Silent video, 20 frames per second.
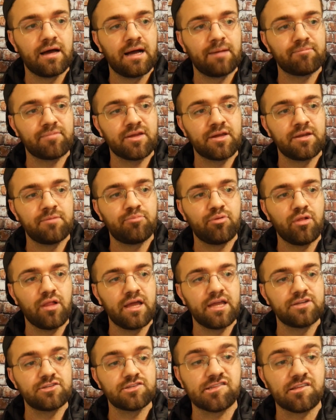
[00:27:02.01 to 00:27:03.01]
I'm going to
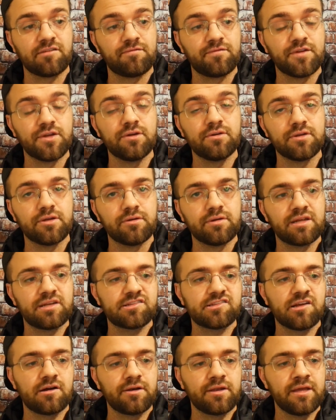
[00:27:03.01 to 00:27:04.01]
play a few
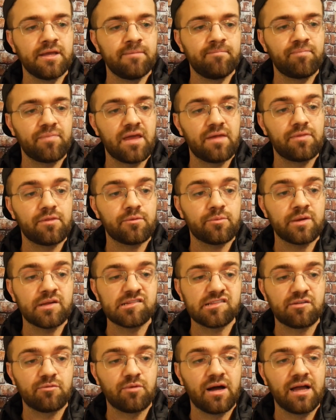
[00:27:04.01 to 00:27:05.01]
units on him, and the
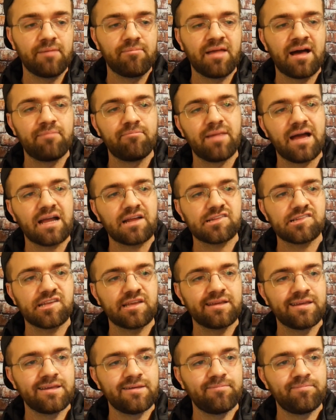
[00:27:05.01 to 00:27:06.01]
reason why I'm not
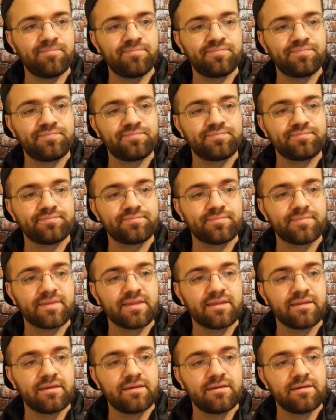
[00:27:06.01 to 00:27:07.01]
maxing him,
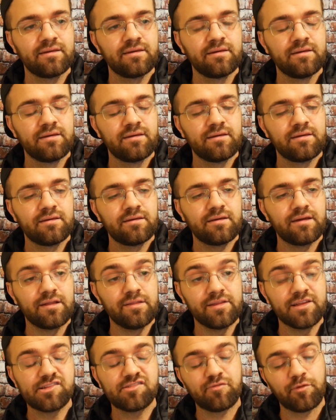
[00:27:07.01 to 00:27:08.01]

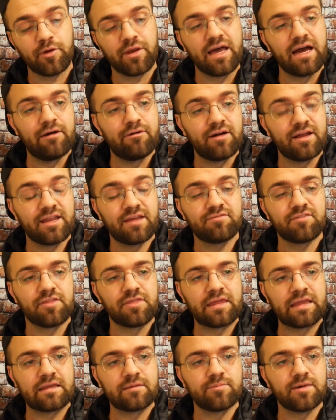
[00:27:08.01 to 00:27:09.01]
at least for now, I'd have to
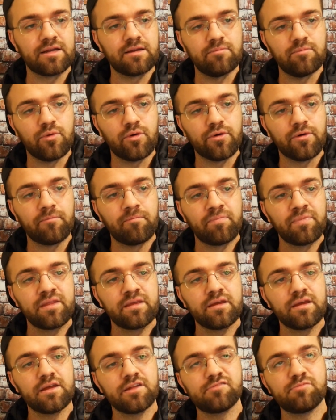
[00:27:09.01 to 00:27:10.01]
think about it more,
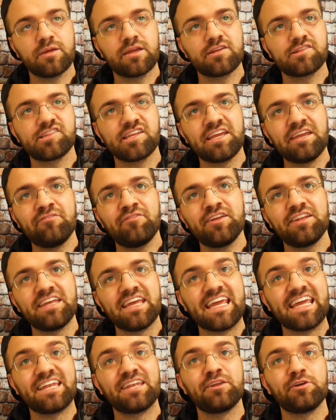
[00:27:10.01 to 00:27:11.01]
is because even
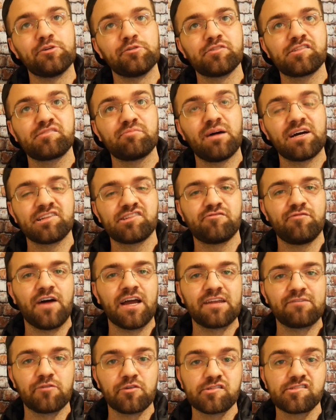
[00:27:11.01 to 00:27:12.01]
in Usman's
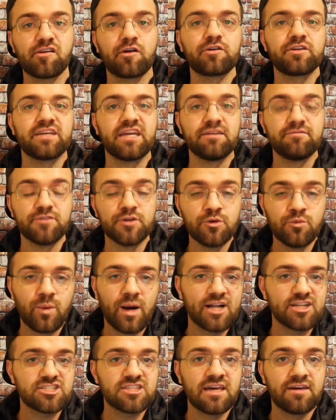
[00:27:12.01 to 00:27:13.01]
fight versus RDA, if you
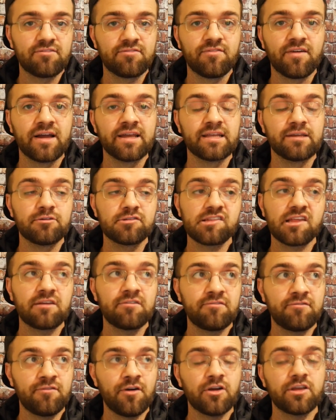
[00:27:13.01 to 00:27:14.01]
watch that fight, it was a
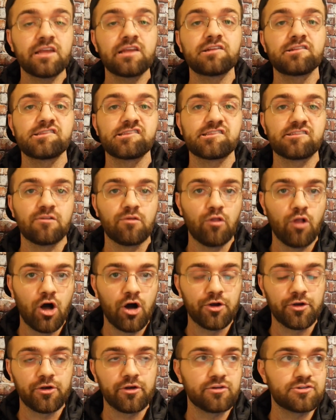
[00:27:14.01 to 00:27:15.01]
fucking
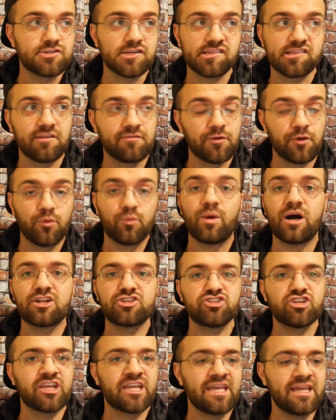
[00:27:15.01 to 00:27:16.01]
slaughter. Just if you're
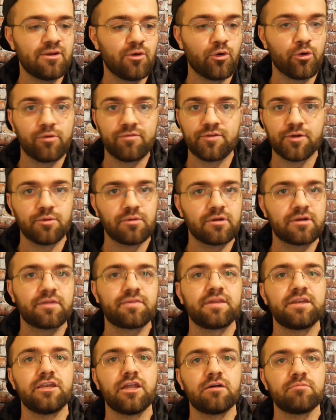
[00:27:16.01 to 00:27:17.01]
watching it or if you look
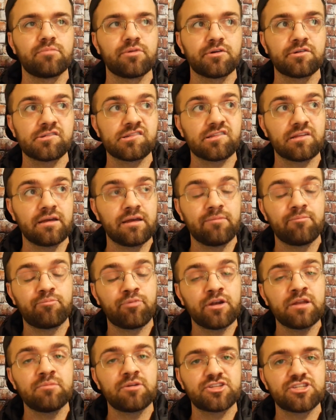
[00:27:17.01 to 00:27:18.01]
at the numbers,
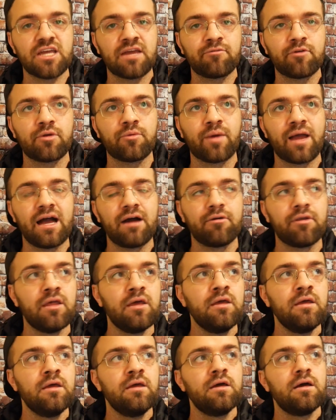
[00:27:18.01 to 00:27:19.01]
pretty much every round.
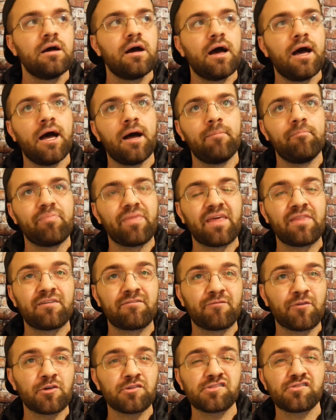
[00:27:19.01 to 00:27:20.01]
And the
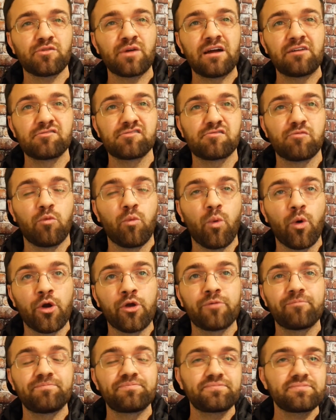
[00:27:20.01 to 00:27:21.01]
first rounds
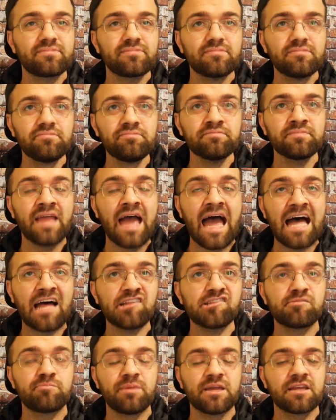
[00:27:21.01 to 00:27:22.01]
weren't
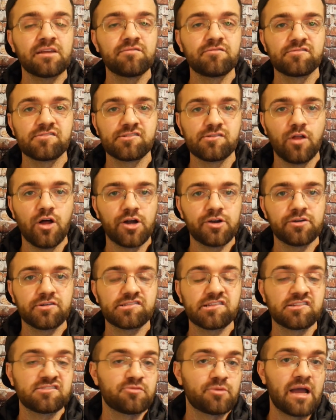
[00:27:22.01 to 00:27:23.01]
as big of
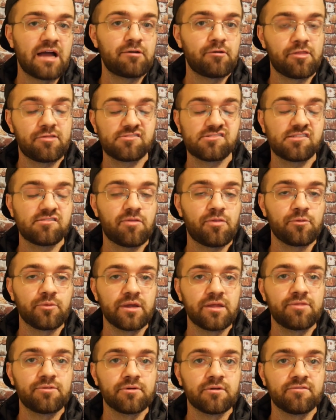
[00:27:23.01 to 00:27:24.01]
slaughters as rounds
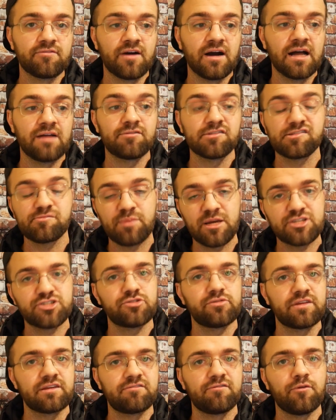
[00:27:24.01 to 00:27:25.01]
3 through 5,
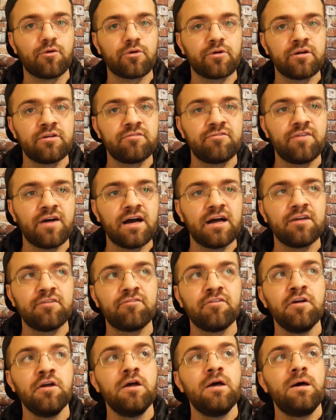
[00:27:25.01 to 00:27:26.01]
especially 4 and
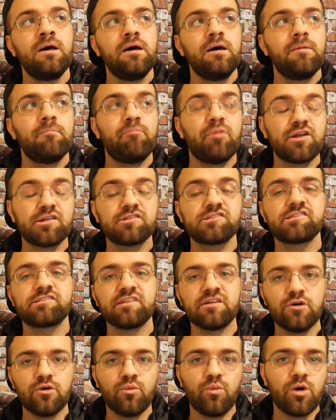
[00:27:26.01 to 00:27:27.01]
5. But
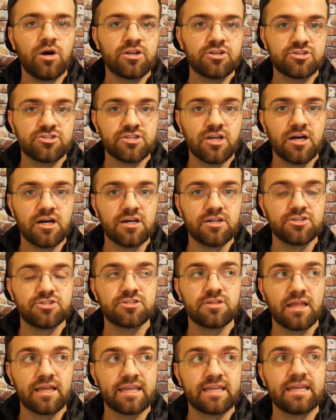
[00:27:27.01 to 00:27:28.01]
still, one
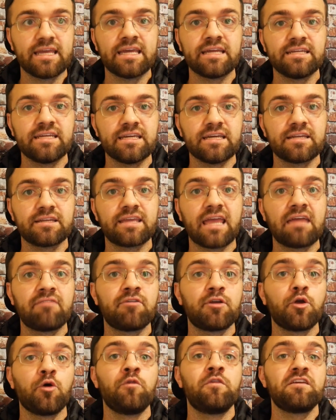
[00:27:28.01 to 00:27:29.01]
judge, like an idiot,
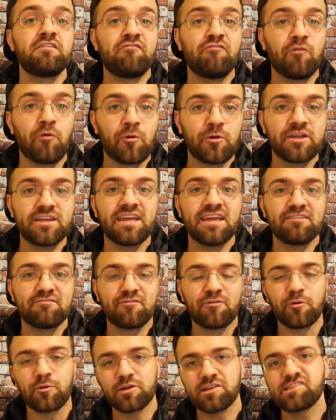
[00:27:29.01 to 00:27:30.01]
gave it only
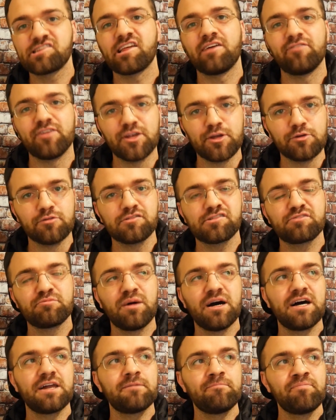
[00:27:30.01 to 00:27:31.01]
48-47
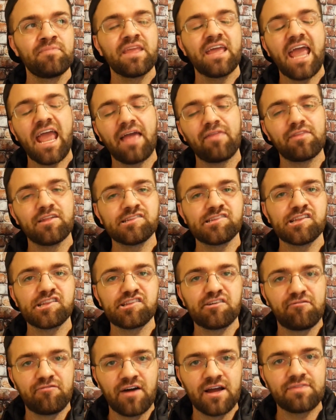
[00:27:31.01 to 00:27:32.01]
Usman. And this is
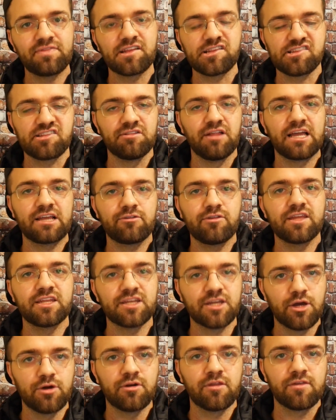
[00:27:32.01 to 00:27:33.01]
a fight that's likely
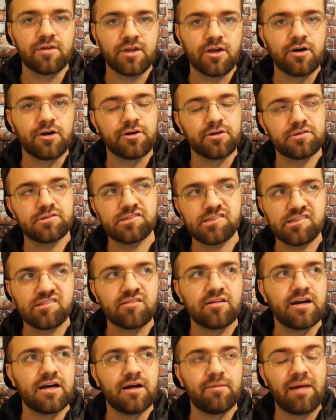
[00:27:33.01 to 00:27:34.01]
to go to the
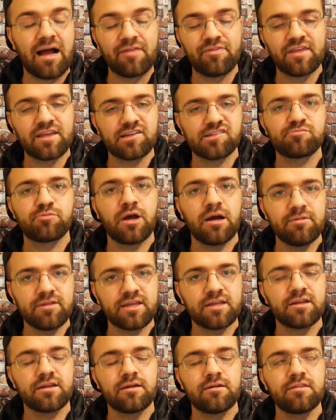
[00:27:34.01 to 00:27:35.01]
cards. I think it's probably
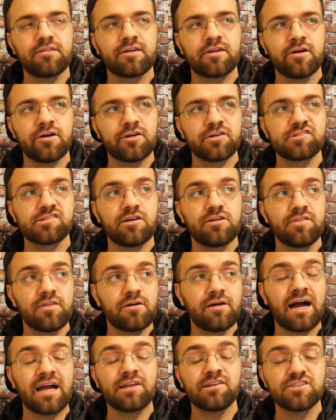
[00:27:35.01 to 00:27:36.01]
going to go to the cards,
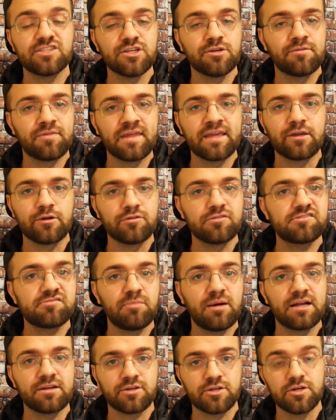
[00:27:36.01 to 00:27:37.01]
although I do think
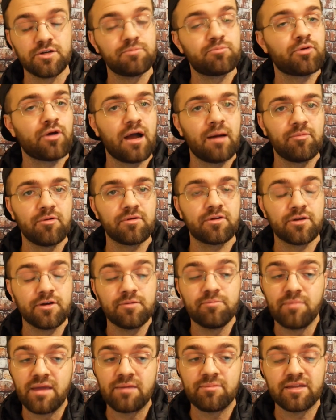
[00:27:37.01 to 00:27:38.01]
Usman
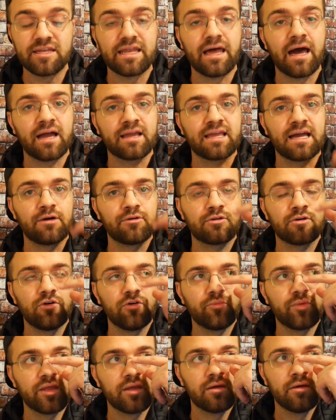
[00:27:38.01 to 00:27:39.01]
could maybe knock out
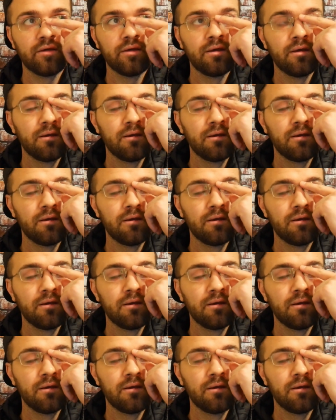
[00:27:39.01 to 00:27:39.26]
Colby.